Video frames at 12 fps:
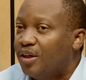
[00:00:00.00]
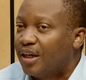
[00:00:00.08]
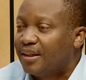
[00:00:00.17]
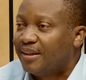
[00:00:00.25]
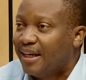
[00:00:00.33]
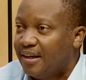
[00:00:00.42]

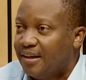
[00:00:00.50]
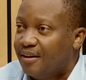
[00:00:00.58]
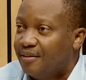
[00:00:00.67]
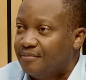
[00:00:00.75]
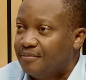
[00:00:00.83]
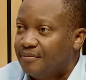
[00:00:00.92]
rand tender.
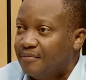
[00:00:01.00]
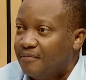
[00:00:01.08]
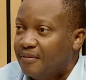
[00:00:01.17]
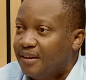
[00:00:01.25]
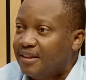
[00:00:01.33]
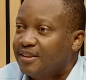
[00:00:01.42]

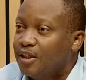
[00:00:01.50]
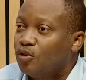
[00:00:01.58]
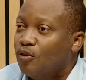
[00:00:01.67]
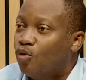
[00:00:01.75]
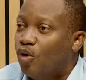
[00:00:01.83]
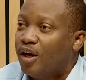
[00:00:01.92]
Instead
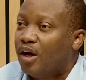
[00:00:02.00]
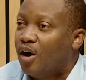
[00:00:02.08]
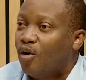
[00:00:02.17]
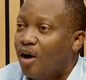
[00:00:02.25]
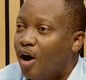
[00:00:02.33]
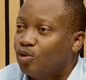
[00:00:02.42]
of going
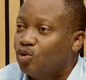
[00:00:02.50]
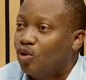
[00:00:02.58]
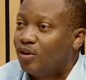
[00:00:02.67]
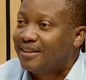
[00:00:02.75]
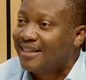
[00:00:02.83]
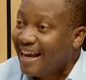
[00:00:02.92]
out
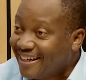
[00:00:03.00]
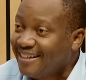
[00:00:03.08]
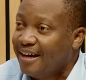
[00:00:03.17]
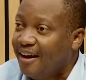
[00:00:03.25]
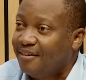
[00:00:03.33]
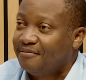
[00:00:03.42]
on
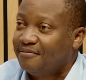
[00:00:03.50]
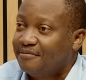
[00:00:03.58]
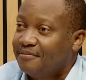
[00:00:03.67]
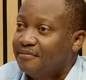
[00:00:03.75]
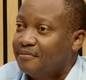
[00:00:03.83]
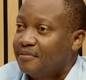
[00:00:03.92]
tender,
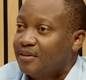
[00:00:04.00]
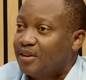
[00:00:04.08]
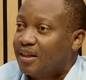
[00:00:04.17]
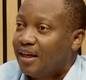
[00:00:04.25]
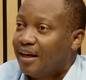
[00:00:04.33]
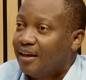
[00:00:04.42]

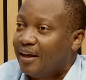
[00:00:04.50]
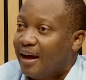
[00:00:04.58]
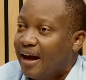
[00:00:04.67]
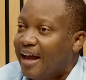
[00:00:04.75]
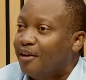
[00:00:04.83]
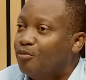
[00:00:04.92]

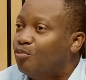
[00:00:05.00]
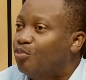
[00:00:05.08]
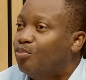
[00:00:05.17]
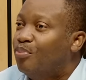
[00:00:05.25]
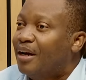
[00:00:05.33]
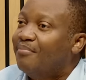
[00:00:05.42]
I
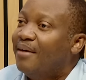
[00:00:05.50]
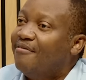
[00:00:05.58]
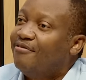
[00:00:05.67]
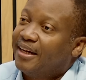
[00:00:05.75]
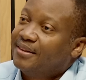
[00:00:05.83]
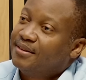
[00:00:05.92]
bring my
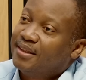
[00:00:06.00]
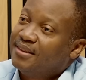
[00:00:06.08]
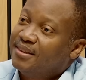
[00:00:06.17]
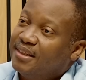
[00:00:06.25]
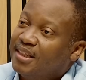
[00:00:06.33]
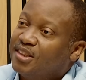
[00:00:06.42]
friends and
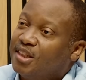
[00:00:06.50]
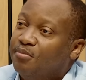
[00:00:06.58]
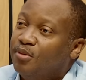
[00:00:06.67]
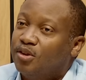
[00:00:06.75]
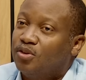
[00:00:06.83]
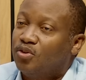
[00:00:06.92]
say, just give
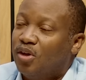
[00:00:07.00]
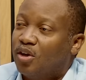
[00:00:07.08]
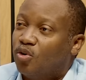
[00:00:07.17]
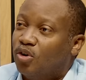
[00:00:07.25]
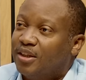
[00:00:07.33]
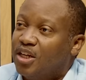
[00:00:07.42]
me a
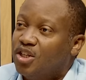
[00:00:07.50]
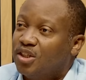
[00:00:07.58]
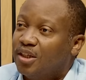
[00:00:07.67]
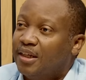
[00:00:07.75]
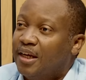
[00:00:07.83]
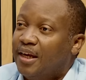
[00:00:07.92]

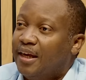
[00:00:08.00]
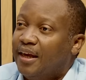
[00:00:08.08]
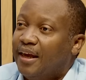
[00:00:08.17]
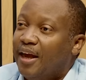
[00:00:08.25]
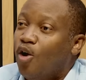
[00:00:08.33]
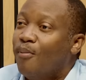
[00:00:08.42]
quotation.
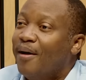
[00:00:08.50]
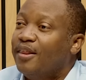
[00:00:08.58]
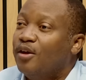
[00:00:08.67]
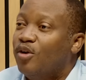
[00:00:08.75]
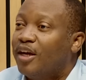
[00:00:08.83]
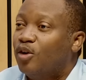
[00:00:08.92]
Oh, by
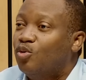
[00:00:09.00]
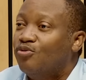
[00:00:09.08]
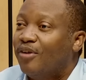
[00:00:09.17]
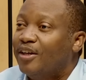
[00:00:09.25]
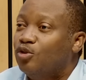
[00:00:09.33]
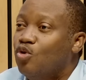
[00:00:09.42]
the way, can you
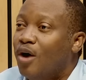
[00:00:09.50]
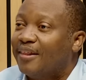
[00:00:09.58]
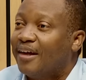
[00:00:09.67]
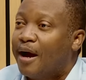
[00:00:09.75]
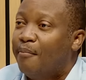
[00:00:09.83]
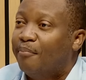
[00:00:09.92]
find two
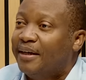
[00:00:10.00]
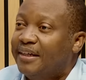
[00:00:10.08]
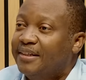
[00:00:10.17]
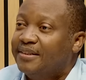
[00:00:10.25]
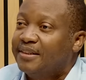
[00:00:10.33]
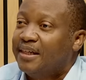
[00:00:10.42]
other
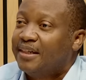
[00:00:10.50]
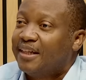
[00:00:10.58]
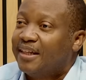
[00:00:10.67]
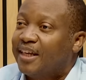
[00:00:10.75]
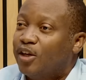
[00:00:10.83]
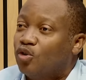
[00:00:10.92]
companies
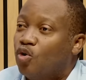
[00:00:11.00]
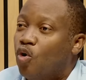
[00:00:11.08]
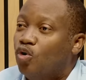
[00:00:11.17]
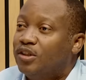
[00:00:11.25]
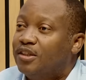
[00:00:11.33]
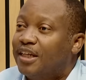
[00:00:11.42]
that can
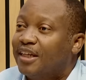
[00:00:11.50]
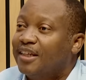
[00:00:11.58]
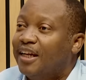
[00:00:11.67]
quote just